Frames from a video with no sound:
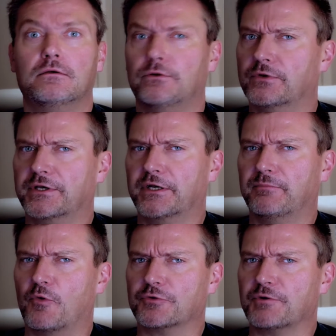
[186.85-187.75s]
you can get
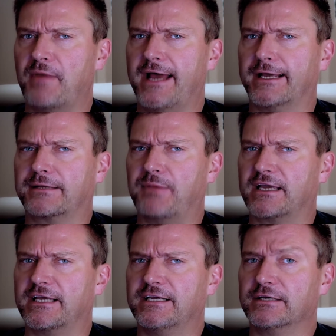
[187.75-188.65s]
more dramatic by
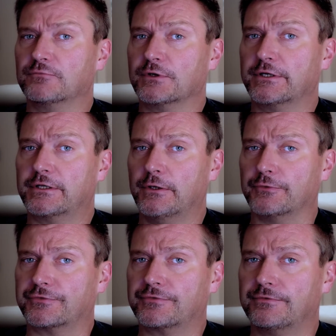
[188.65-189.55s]
getting in really
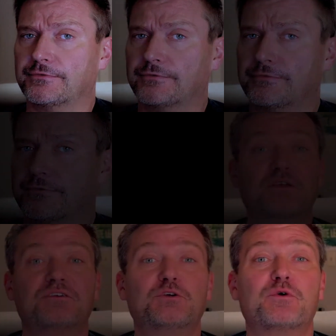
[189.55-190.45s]
close. The other thing you
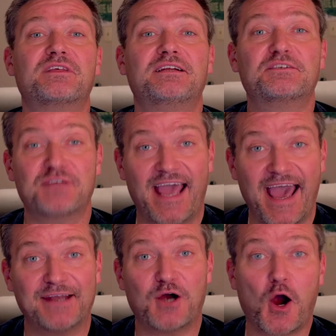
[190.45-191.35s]
can do with it is
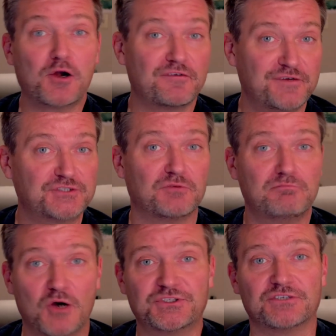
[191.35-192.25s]
add artificial
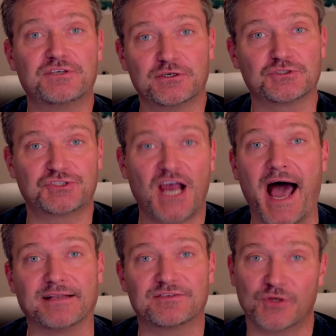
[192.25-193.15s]
motion to your
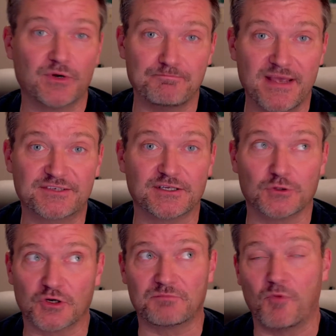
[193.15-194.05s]
shot, so it makes it
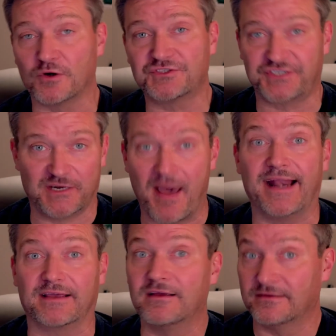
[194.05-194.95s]
look more
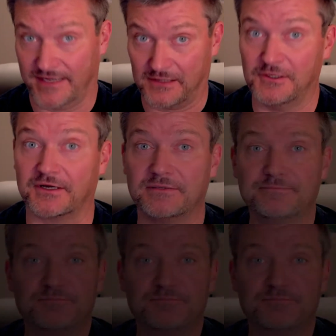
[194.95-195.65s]
cinematic. Take a look.